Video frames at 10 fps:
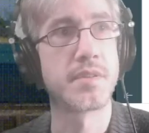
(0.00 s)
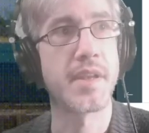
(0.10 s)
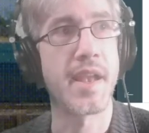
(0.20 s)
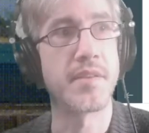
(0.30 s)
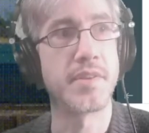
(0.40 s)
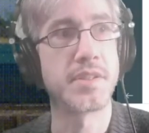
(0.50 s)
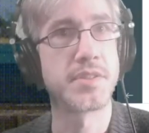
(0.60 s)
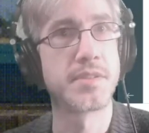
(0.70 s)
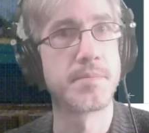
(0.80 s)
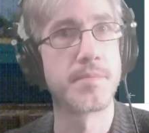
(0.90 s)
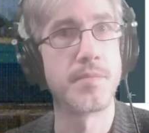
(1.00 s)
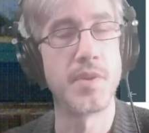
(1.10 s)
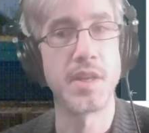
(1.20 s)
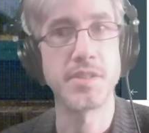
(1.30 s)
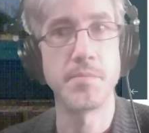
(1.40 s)
Canvas
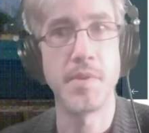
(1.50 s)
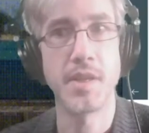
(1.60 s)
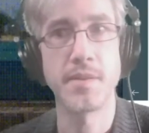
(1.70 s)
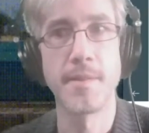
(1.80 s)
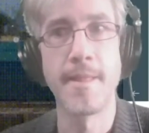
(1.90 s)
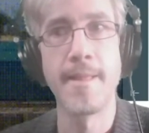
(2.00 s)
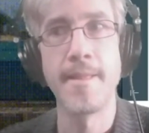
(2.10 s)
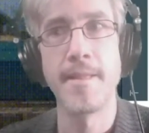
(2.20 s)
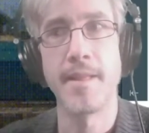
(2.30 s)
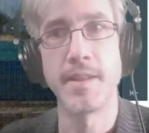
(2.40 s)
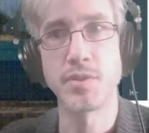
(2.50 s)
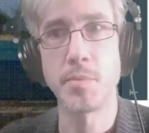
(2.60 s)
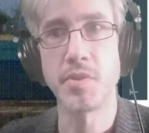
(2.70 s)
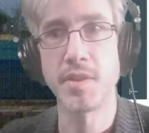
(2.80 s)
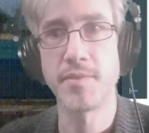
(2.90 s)
when I submit. So I'll
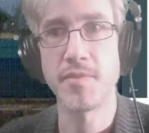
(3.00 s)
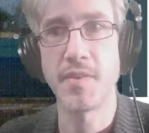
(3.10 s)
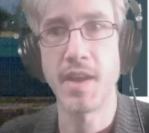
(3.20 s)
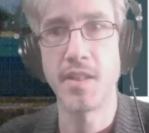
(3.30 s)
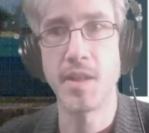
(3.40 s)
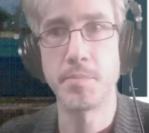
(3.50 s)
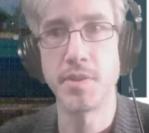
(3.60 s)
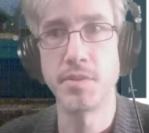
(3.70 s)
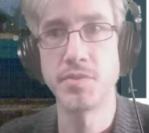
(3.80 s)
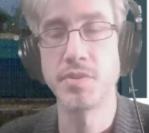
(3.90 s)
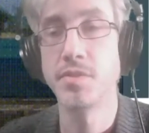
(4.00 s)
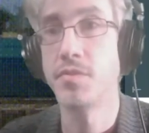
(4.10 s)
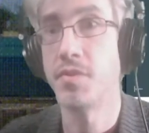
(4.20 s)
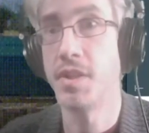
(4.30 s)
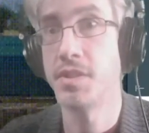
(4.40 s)
be looking for file uploads,
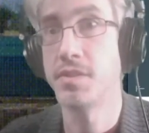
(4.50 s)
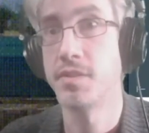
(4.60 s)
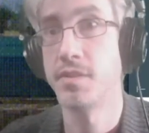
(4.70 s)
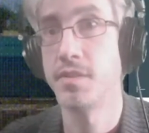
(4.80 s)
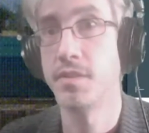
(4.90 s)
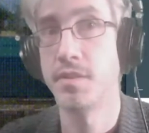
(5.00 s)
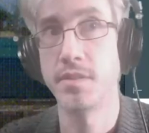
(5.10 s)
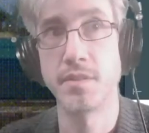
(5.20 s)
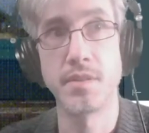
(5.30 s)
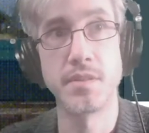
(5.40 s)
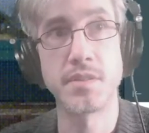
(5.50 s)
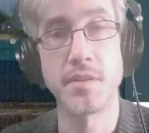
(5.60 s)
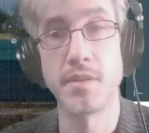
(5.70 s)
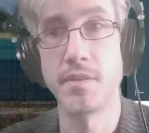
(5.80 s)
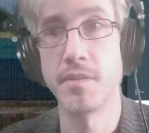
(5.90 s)
this
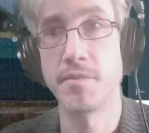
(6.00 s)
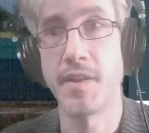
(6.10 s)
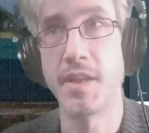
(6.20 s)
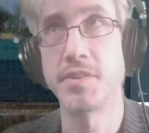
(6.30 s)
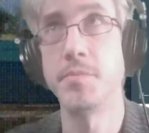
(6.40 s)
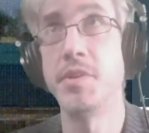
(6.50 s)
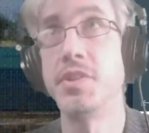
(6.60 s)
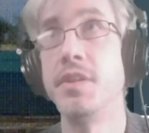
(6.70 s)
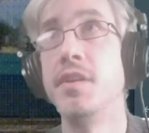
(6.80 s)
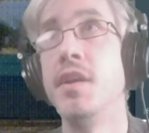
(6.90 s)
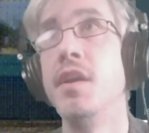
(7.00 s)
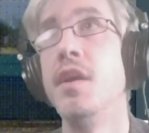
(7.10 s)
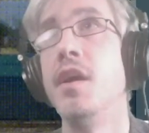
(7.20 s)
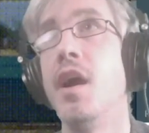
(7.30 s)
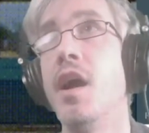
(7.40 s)
file submission.
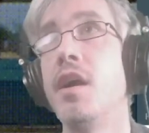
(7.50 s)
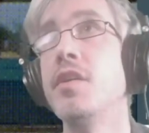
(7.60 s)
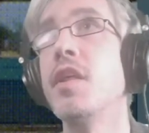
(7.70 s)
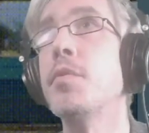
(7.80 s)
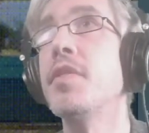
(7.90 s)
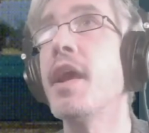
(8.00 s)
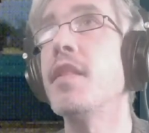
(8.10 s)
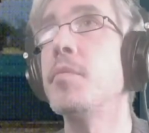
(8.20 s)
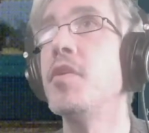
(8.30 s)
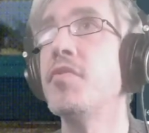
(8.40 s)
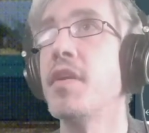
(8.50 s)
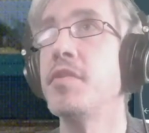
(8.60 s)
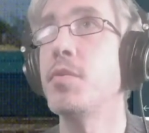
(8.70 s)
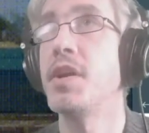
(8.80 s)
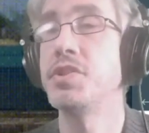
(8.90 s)
Good luck with that. Let me know if you have any
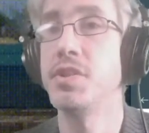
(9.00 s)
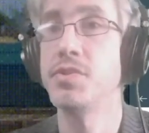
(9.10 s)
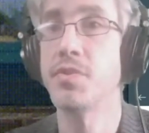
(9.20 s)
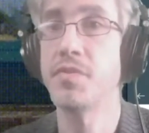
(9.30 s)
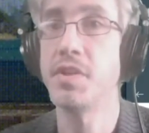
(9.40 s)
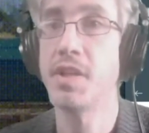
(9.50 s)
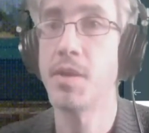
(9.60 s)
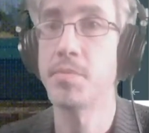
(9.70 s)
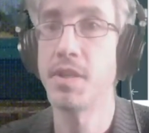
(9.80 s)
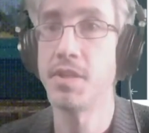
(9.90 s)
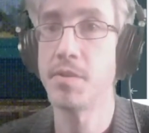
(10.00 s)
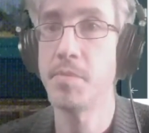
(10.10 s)
questions or if you need help getting your